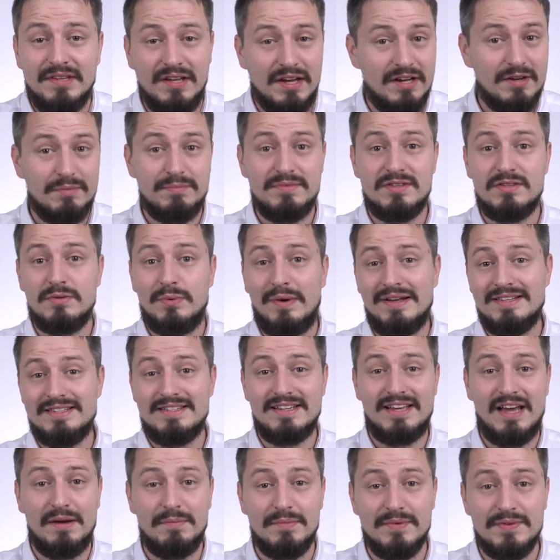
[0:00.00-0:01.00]
and up to
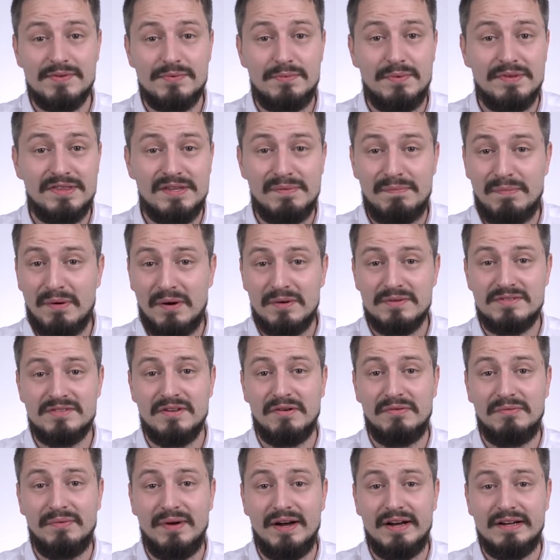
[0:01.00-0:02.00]
20 cameras with the pro
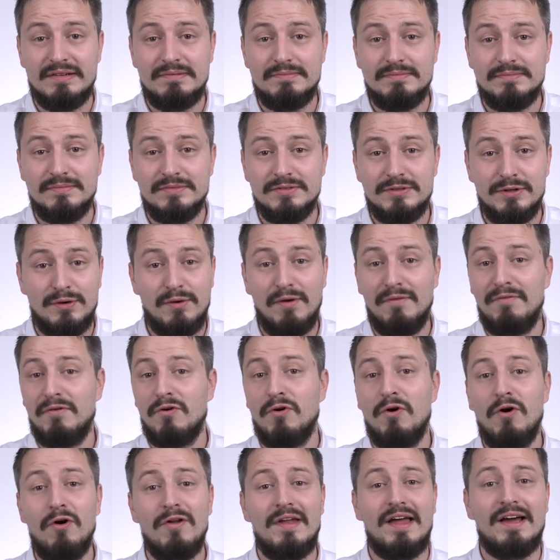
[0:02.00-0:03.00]
software to
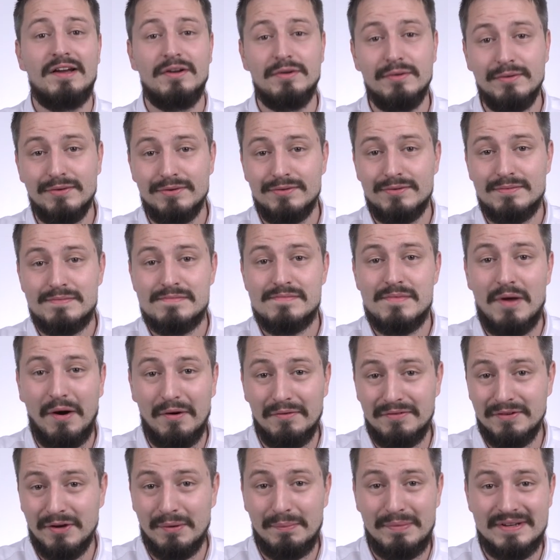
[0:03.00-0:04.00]
cover all angles
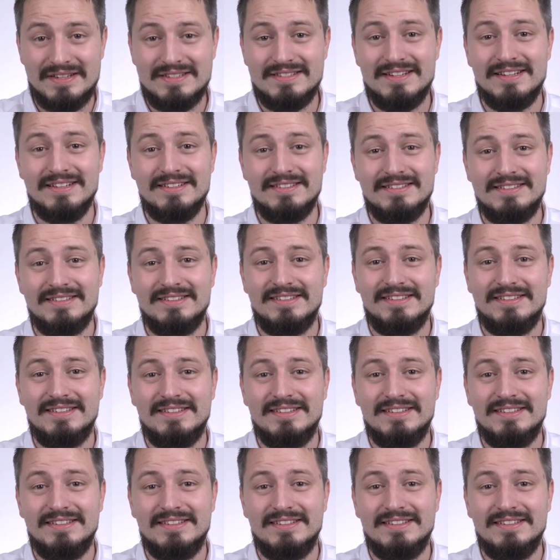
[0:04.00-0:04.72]
of your business.